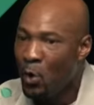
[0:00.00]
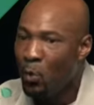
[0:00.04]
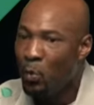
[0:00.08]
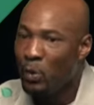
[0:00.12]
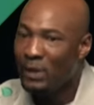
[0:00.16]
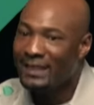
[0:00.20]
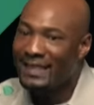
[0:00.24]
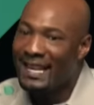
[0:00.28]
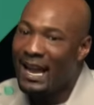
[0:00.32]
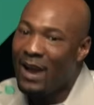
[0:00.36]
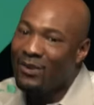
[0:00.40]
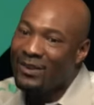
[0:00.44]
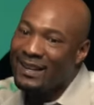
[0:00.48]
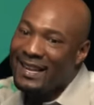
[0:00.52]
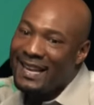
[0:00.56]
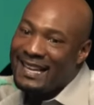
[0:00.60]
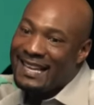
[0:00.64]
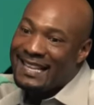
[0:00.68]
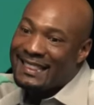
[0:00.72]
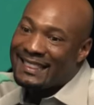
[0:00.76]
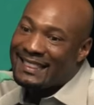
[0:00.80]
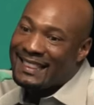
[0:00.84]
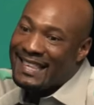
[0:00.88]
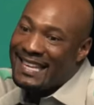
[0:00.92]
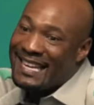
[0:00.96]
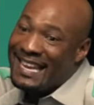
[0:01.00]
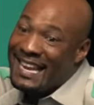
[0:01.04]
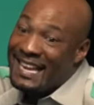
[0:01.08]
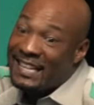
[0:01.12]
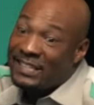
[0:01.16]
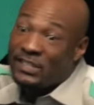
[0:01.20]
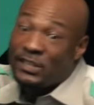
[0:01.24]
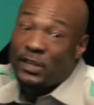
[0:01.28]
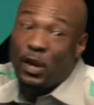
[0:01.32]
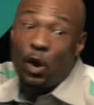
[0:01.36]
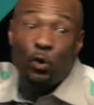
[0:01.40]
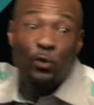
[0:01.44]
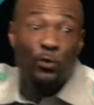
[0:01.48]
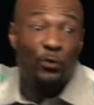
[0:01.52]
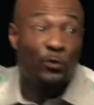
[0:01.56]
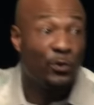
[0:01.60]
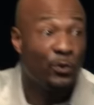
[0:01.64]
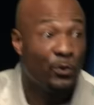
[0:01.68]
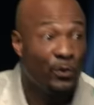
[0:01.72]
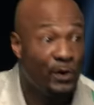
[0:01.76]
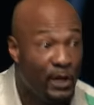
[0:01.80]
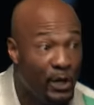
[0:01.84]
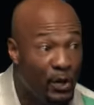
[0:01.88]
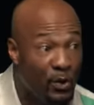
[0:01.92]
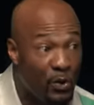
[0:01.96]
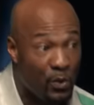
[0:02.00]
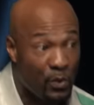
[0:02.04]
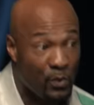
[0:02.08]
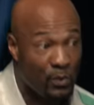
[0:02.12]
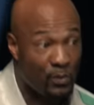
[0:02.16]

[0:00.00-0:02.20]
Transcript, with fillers: without letting things go through you.